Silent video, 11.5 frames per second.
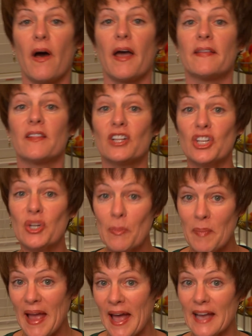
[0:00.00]
buying a
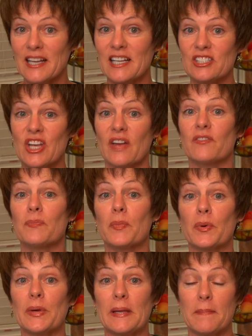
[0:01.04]
little package of
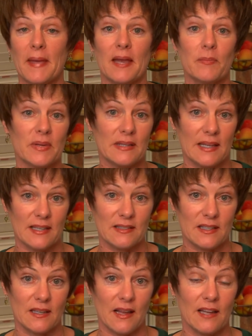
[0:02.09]
pre-made
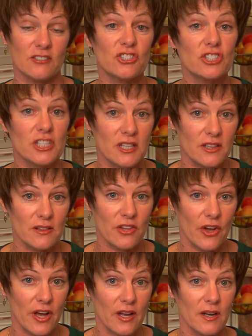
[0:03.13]
polenta, and she
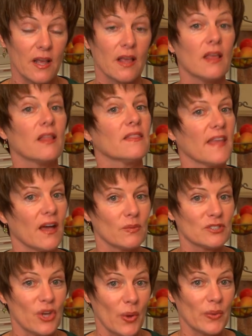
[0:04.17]
thought that
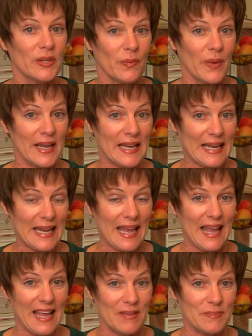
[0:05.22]
was the only way it
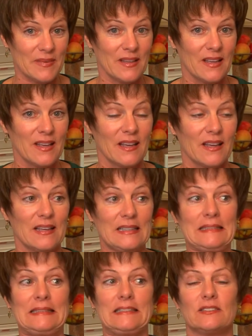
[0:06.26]
came.
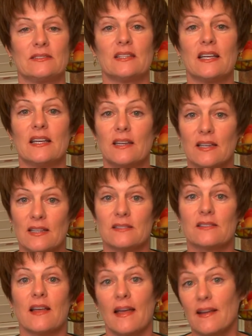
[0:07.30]
It
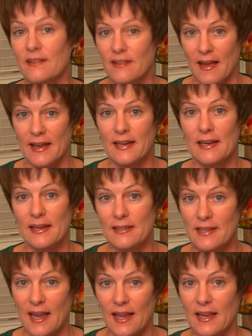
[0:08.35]
is like night
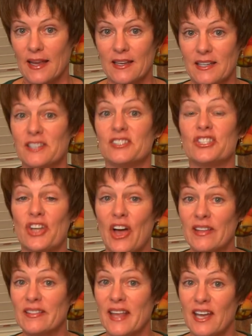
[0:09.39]
and day, and it is
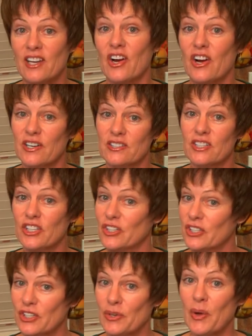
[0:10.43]
not that hard to
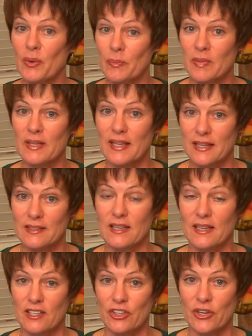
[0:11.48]
cook your own
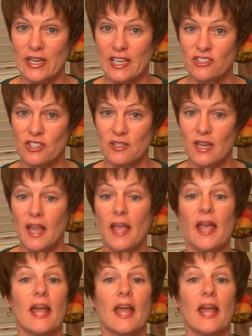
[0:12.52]
polenta in your kitchen.